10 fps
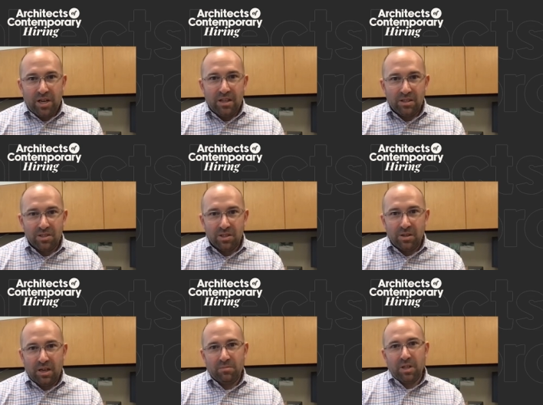challenge.
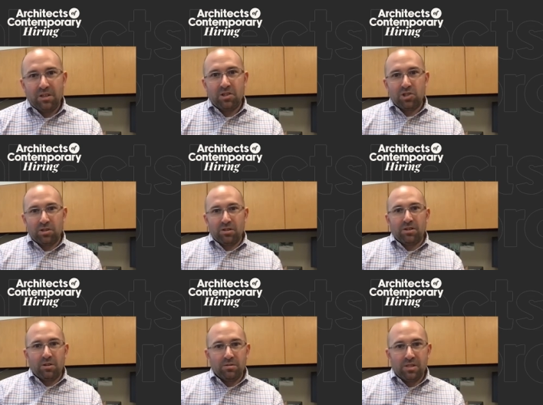I'm not going to
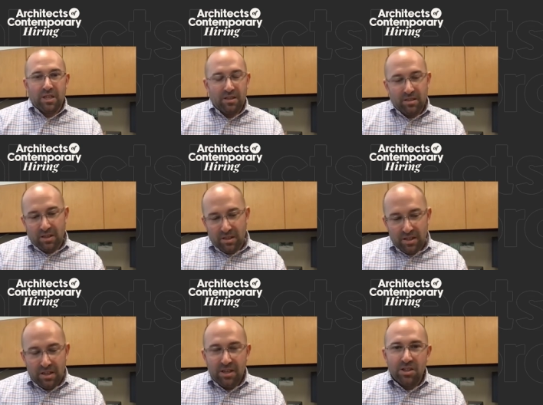sugarcoat and say that
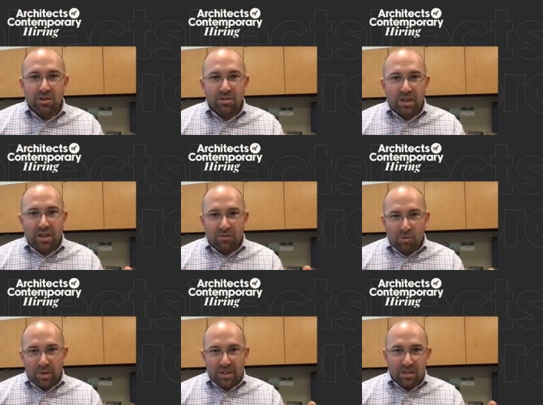the
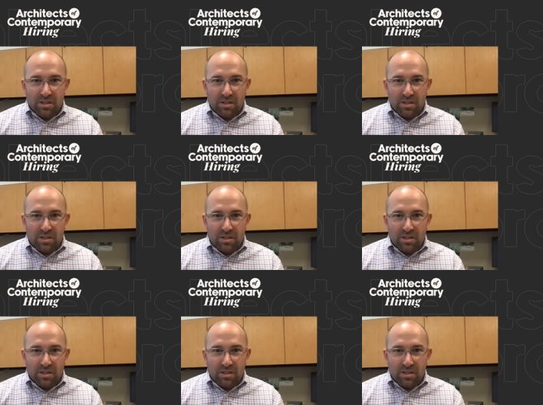government